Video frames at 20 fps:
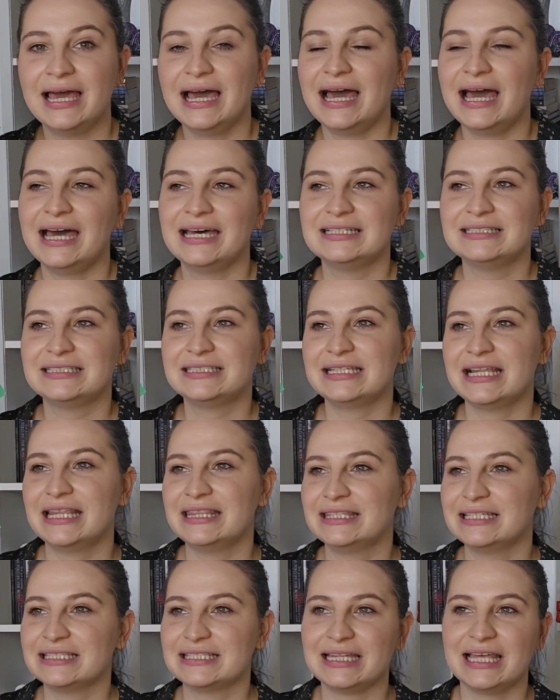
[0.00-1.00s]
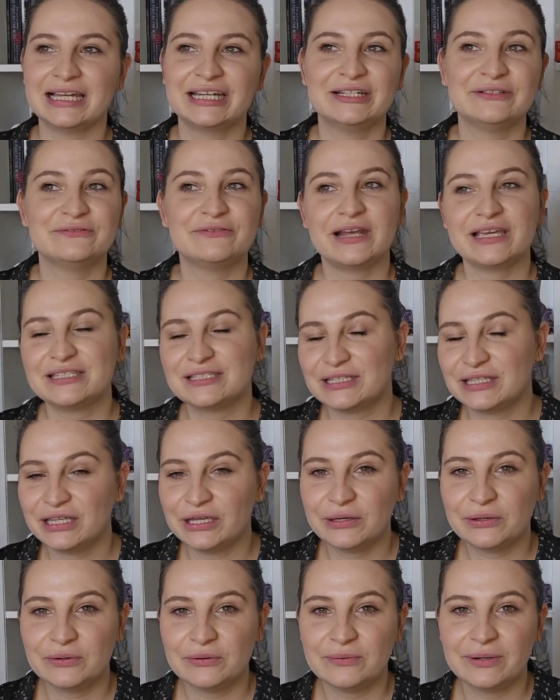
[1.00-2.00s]
and then there's like a
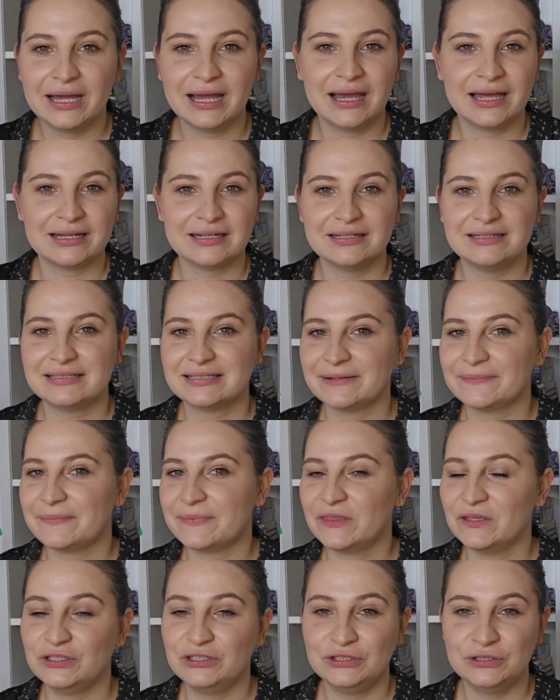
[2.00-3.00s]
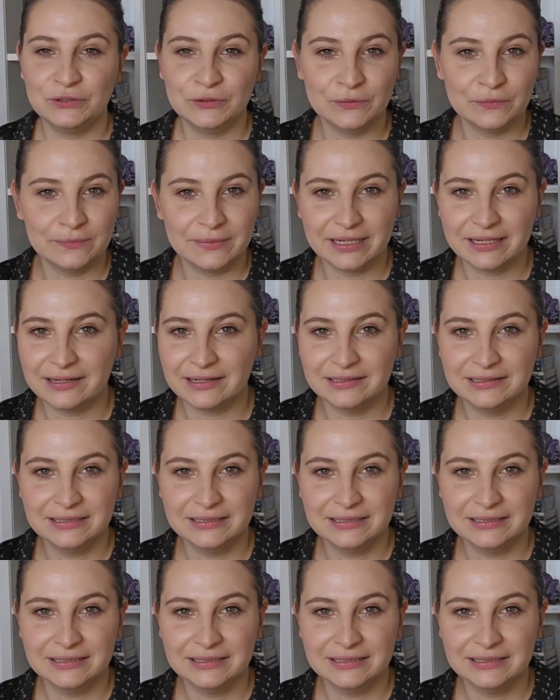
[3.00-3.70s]
rescue, and the humour,